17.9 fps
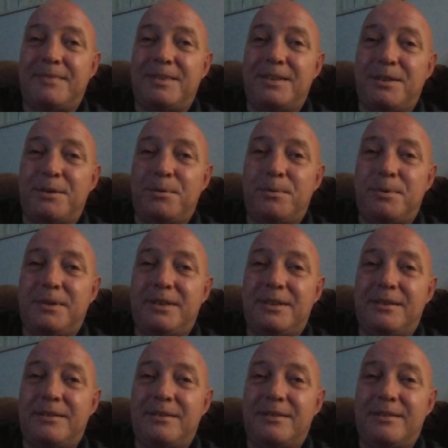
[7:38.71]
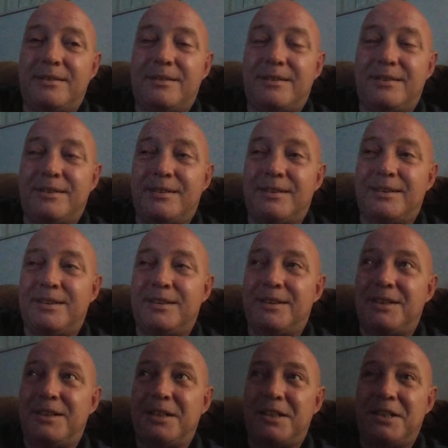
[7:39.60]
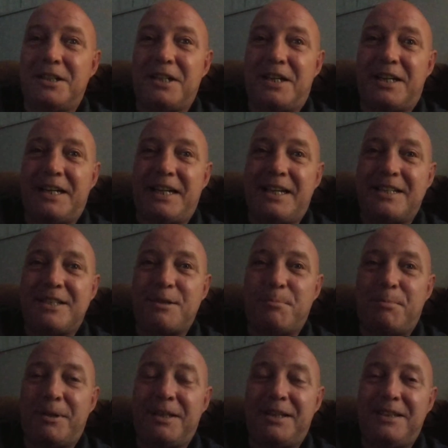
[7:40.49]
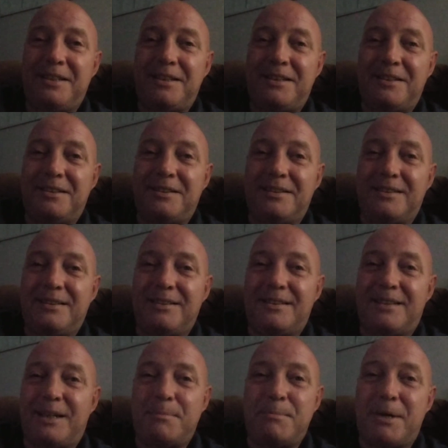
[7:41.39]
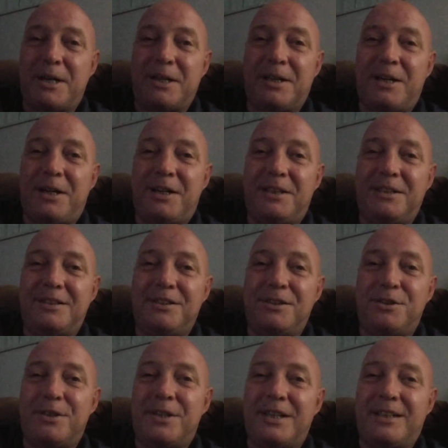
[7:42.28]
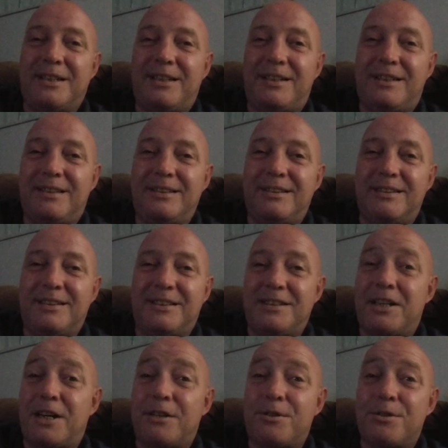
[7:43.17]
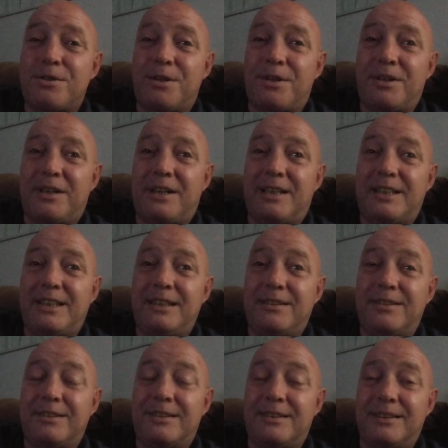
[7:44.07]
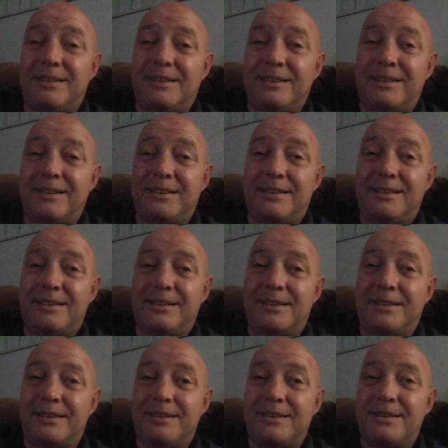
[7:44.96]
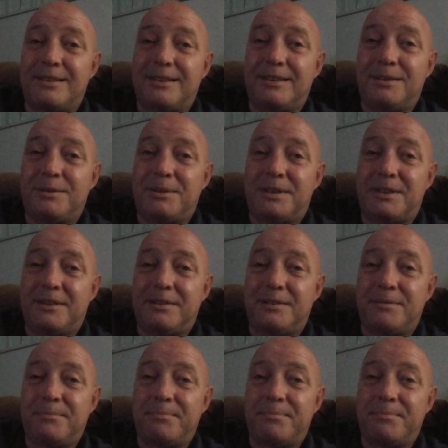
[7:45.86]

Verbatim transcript: know, we God has a plan, and I'm not God, and you're not God, and the doctors aren't God either. So uh,